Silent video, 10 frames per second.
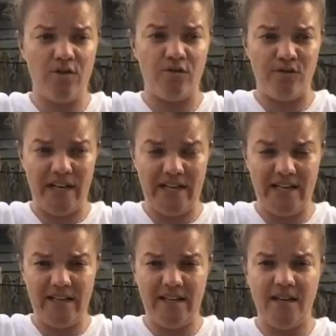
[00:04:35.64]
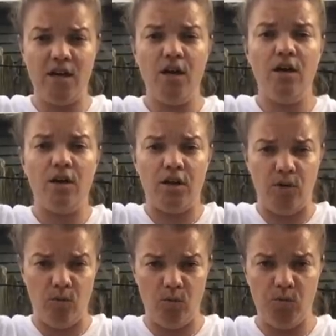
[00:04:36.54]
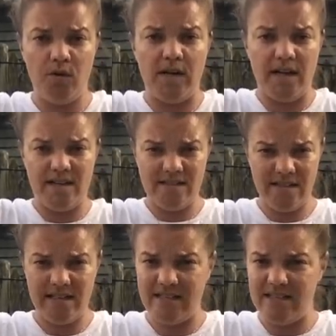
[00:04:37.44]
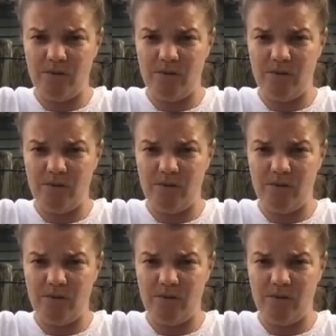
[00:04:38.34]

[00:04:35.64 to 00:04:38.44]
Ready, go. Nice and easy.